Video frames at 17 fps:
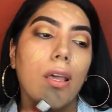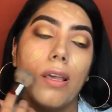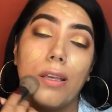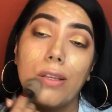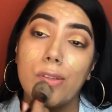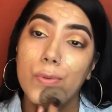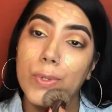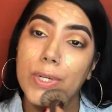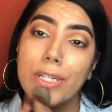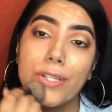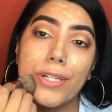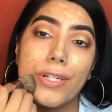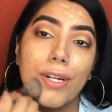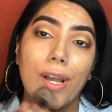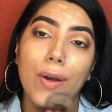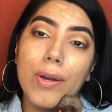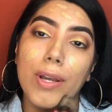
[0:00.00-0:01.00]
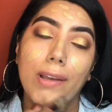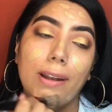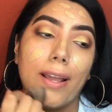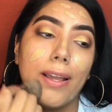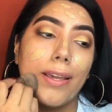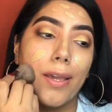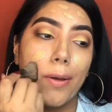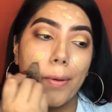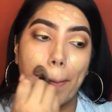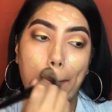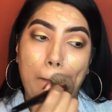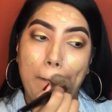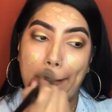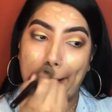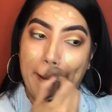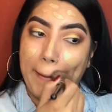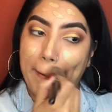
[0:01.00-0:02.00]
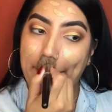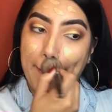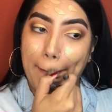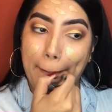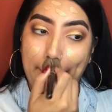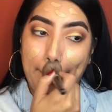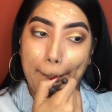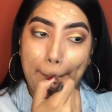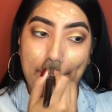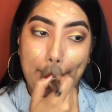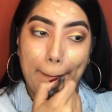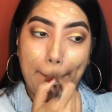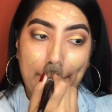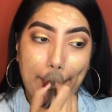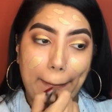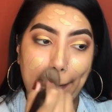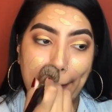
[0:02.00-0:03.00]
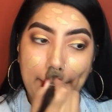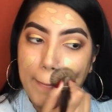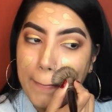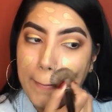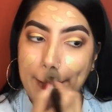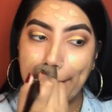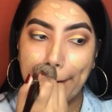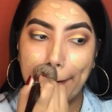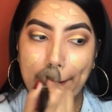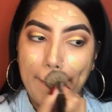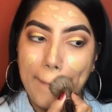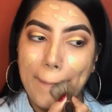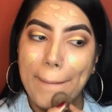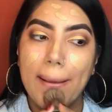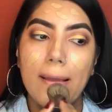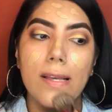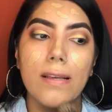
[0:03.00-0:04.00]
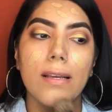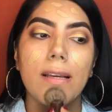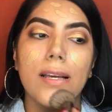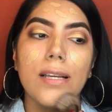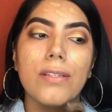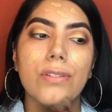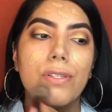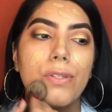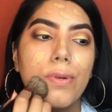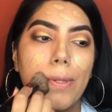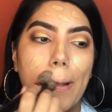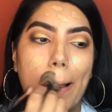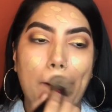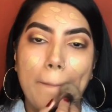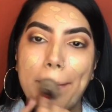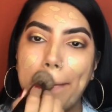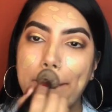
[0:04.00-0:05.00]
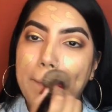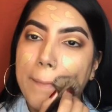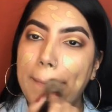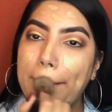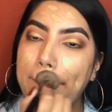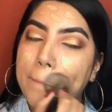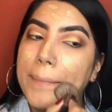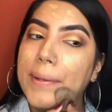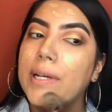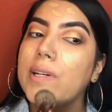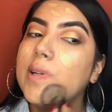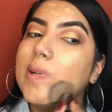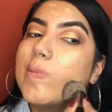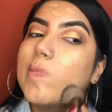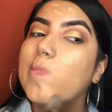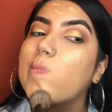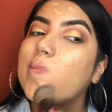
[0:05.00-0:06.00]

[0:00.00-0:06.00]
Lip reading: it's winter now, and I get lighter in the winter, as do a lot of people. But